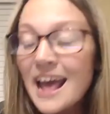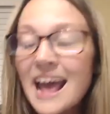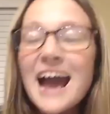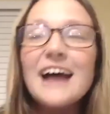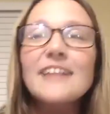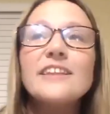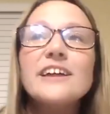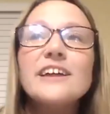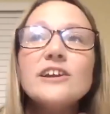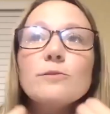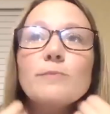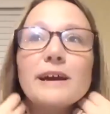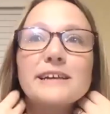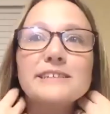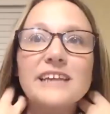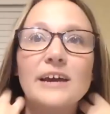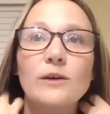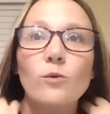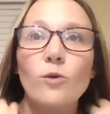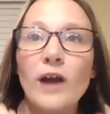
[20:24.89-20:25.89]
And then you may
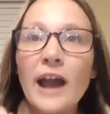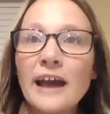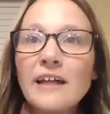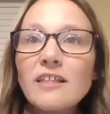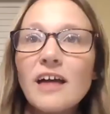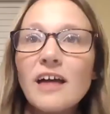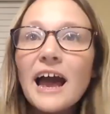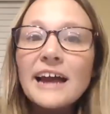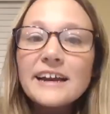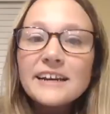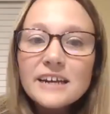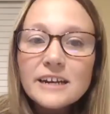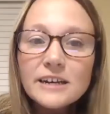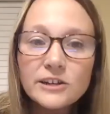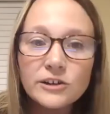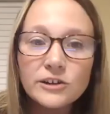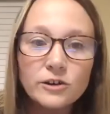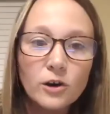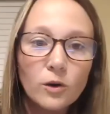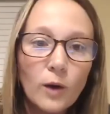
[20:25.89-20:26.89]
say, well, Kayla,
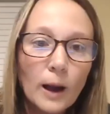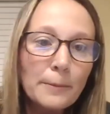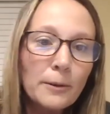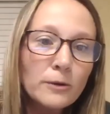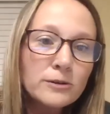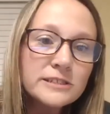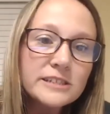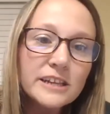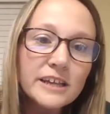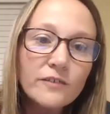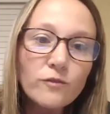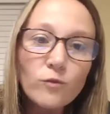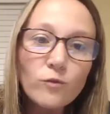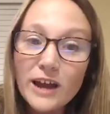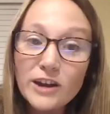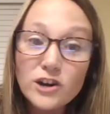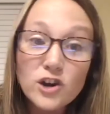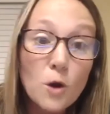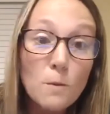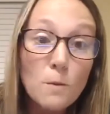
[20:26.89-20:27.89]
I posted a giveaway
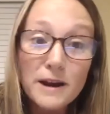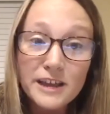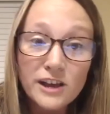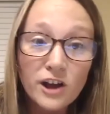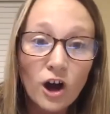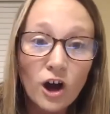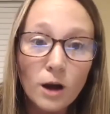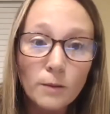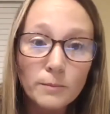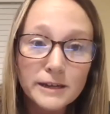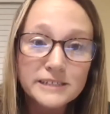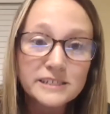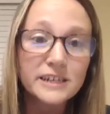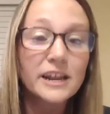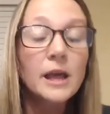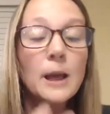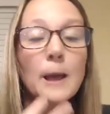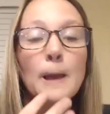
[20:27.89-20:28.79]
and nobody commented.